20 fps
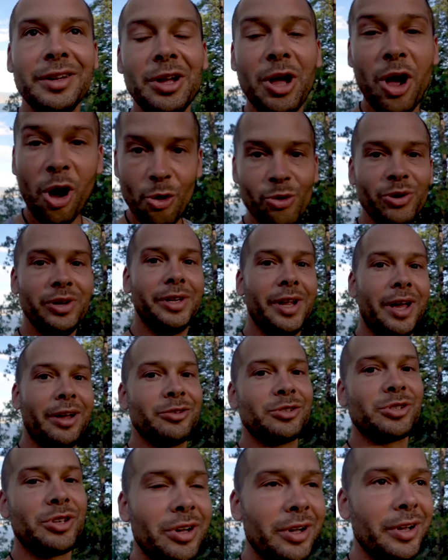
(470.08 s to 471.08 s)
Only
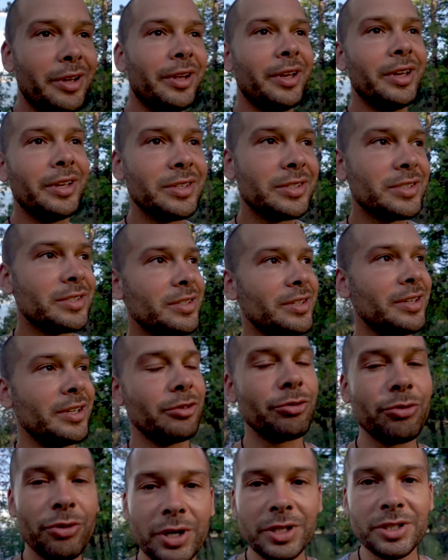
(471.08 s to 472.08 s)
downside is
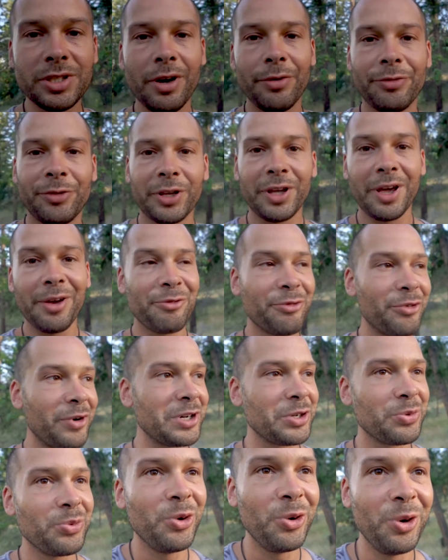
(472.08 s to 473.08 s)
it's really tough to get
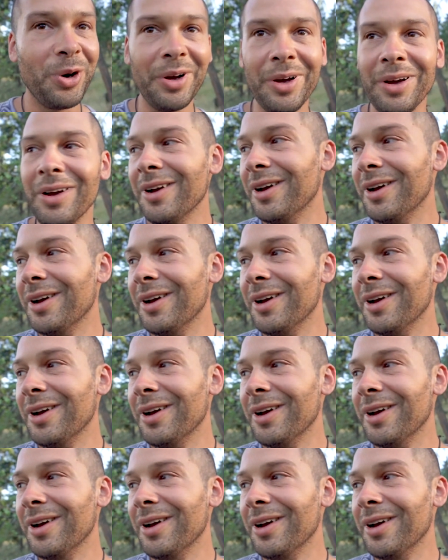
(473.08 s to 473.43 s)
fresh water.